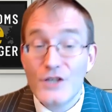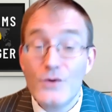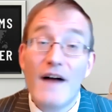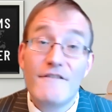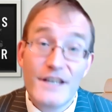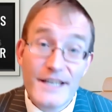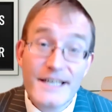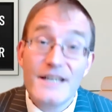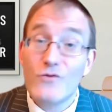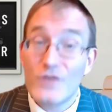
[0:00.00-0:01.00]
you have a
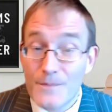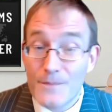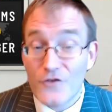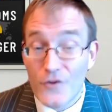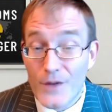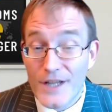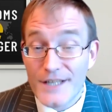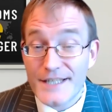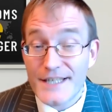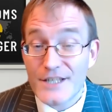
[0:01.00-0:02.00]
legal
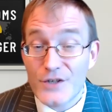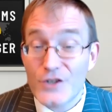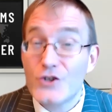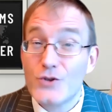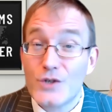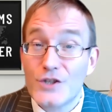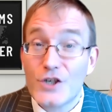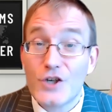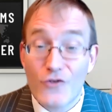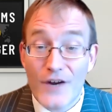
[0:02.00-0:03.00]
responsibility to ensure the
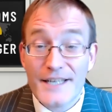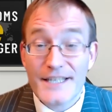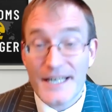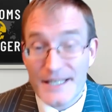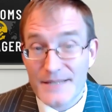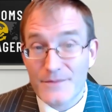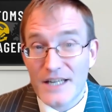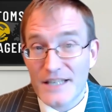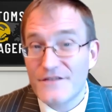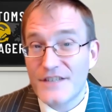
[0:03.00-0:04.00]
correct customs
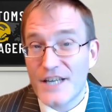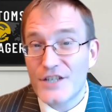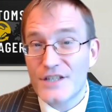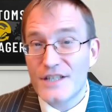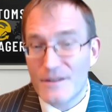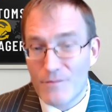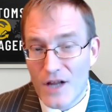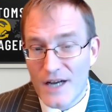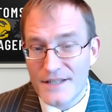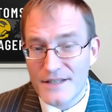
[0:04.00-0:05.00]
classification is
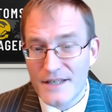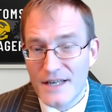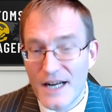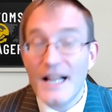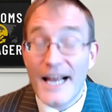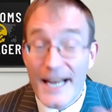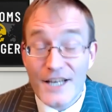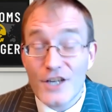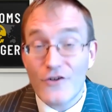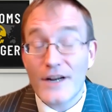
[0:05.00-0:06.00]
applied.
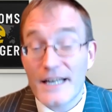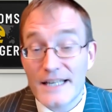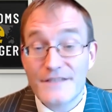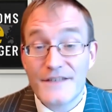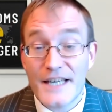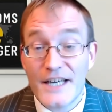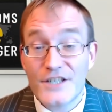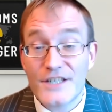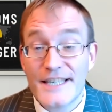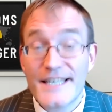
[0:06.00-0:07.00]
Incorrect
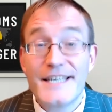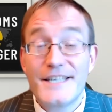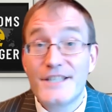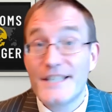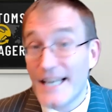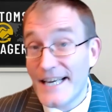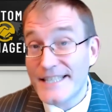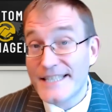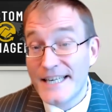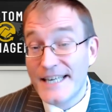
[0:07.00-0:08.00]
classification can lead to
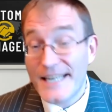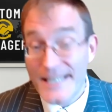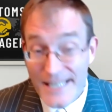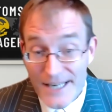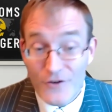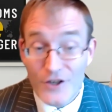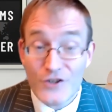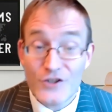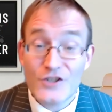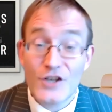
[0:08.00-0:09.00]
delays in clearing
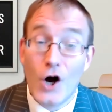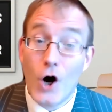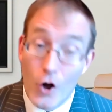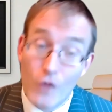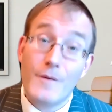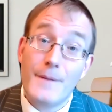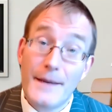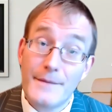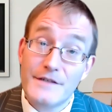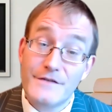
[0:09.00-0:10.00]
goods,
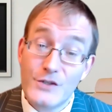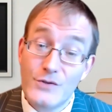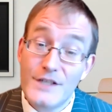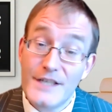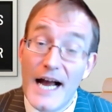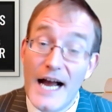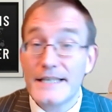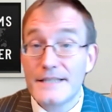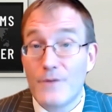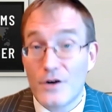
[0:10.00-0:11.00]
overpayment of duty,
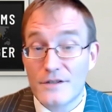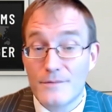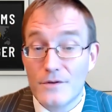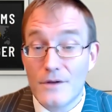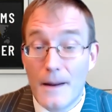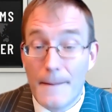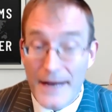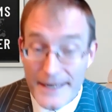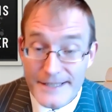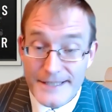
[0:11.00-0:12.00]
and possible
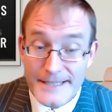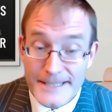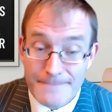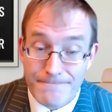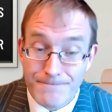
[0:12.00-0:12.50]
penalties.